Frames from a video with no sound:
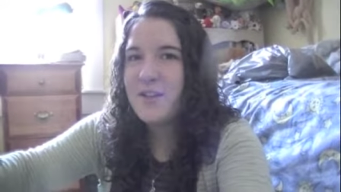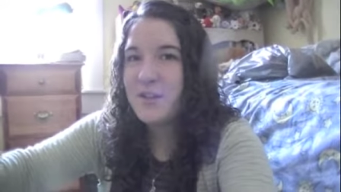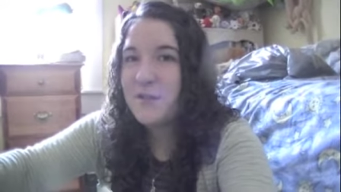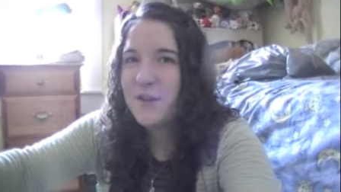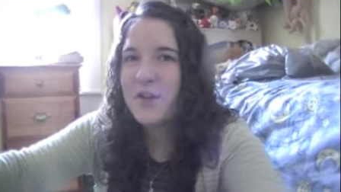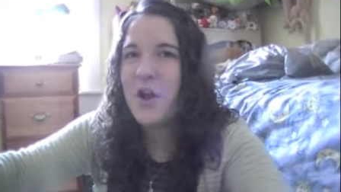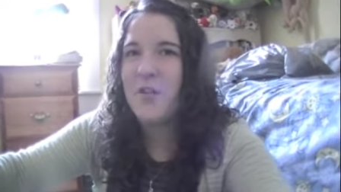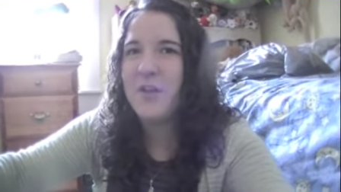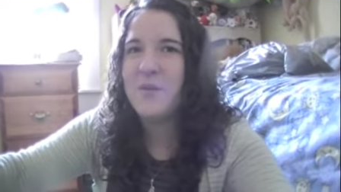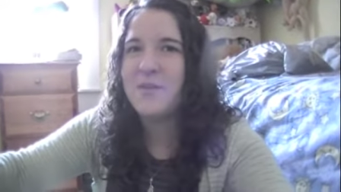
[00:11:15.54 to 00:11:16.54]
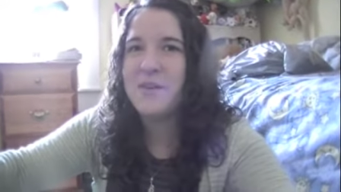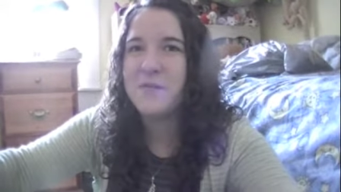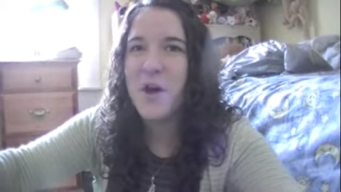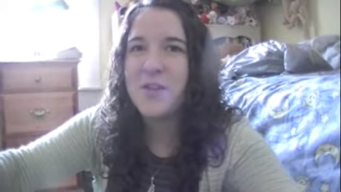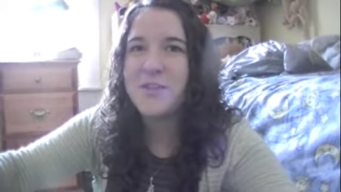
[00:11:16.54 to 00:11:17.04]
to figure out that it was a
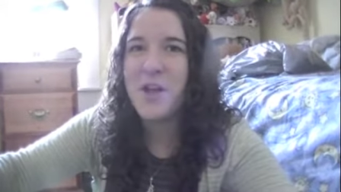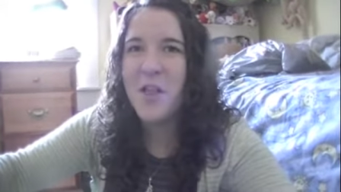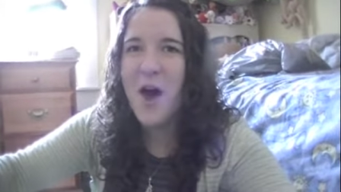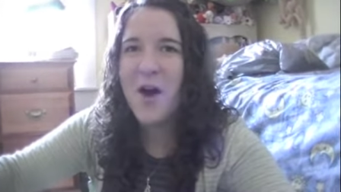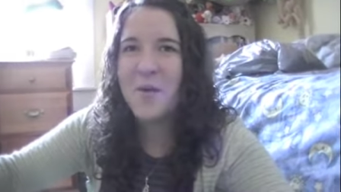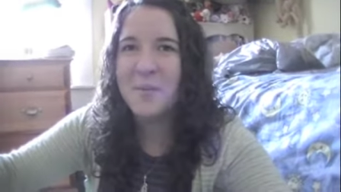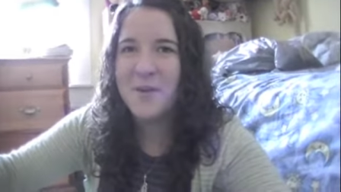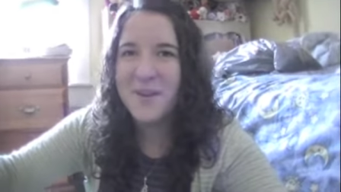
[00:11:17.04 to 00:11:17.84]
false alarm.